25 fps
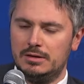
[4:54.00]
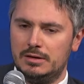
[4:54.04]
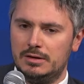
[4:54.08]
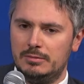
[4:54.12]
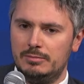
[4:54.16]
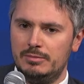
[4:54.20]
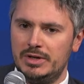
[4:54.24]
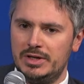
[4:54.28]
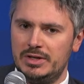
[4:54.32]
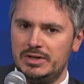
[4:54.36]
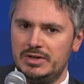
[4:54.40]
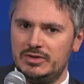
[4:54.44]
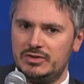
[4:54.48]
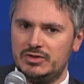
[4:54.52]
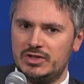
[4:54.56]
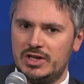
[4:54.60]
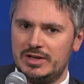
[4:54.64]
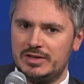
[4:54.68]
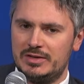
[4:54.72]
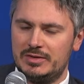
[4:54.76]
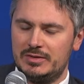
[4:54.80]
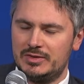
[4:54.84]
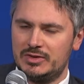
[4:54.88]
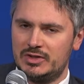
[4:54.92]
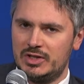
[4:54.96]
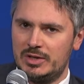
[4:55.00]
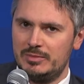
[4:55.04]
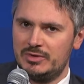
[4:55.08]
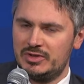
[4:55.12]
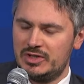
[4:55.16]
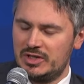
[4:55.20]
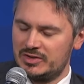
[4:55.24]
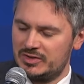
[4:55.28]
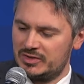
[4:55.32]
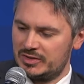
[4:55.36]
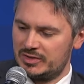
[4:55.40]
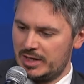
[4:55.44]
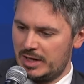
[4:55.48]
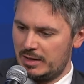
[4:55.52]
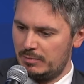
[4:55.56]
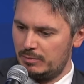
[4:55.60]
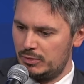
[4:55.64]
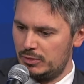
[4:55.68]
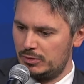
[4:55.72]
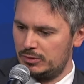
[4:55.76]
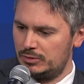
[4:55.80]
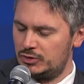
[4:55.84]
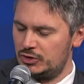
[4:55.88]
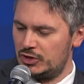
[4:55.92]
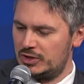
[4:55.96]
many same-sex
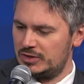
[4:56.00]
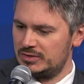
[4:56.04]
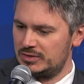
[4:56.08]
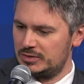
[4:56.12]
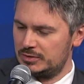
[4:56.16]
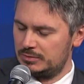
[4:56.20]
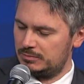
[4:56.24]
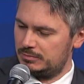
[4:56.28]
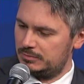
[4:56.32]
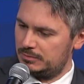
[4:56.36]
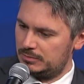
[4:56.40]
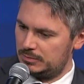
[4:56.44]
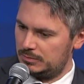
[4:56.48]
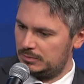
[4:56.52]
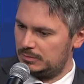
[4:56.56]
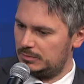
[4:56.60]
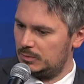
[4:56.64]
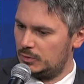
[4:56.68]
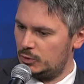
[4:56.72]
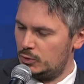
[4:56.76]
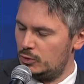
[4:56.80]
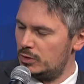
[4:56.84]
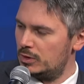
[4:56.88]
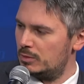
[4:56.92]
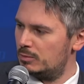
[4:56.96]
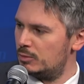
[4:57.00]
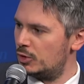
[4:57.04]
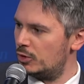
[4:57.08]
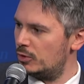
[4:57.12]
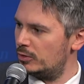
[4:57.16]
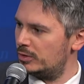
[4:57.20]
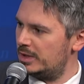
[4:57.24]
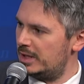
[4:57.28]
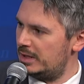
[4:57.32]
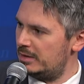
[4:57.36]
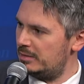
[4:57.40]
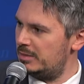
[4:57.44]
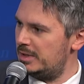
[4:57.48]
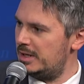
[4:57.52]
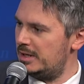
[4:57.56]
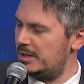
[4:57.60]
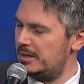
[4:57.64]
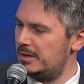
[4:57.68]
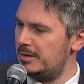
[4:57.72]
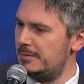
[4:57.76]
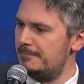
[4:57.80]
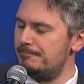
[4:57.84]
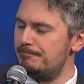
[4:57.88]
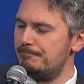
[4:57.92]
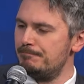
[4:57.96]
couples just go abroad.
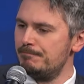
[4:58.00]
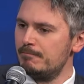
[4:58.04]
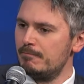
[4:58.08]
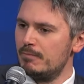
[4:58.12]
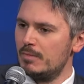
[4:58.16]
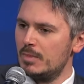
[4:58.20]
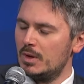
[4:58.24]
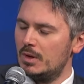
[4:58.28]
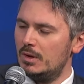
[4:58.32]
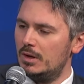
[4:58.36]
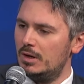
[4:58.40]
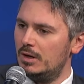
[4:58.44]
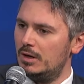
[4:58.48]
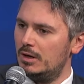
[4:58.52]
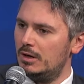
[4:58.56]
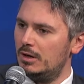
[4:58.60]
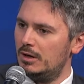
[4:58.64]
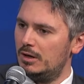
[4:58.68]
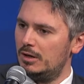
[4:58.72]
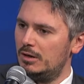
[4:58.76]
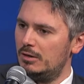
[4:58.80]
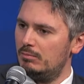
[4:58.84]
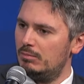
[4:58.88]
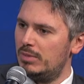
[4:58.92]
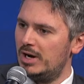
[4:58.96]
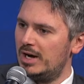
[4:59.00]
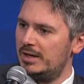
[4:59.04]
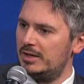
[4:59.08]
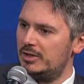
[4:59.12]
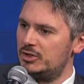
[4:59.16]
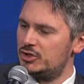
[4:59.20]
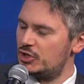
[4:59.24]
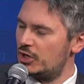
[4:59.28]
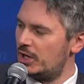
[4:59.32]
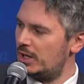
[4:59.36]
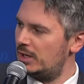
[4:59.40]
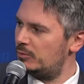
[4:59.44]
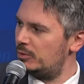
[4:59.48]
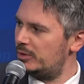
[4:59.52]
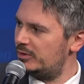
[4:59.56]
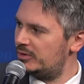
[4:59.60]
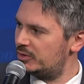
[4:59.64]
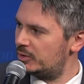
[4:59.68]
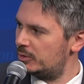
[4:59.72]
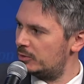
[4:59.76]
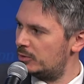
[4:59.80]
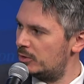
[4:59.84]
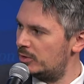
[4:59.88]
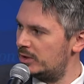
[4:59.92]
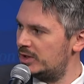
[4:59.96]
They buy a child with
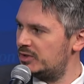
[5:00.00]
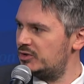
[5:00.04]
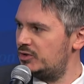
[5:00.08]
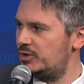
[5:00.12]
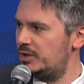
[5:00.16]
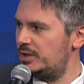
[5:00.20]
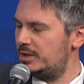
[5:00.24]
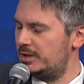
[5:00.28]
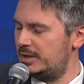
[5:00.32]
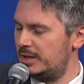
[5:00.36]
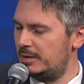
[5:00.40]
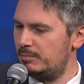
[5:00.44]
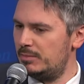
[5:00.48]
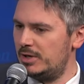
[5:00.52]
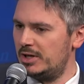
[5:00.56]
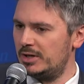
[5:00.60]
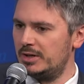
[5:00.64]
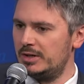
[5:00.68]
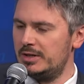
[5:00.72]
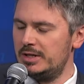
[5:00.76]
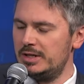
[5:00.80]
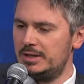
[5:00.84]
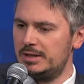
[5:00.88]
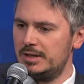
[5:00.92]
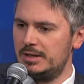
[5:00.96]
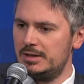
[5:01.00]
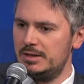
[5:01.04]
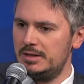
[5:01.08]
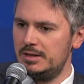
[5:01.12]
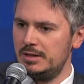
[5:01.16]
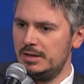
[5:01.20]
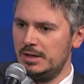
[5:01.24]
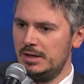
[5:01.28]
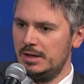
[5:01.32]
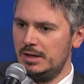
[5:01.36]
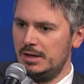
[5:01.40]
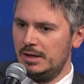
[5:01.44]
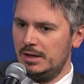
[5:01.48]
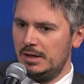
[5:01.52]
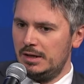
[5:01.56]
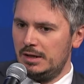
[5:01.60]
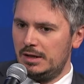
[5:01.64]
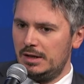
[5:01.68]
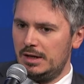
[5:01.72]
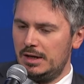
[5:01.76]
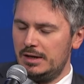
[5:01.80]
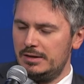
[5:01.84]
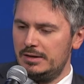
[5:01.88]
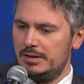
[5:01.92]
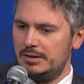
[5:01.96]
surrogacy, get back in Italy,
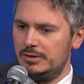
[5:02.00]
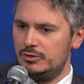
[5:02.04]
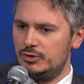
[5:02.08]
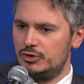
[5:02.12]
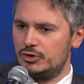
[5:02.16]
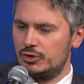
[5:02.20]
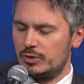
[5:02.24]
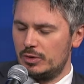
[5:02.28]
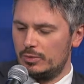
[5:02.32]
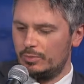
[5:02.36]
and they usually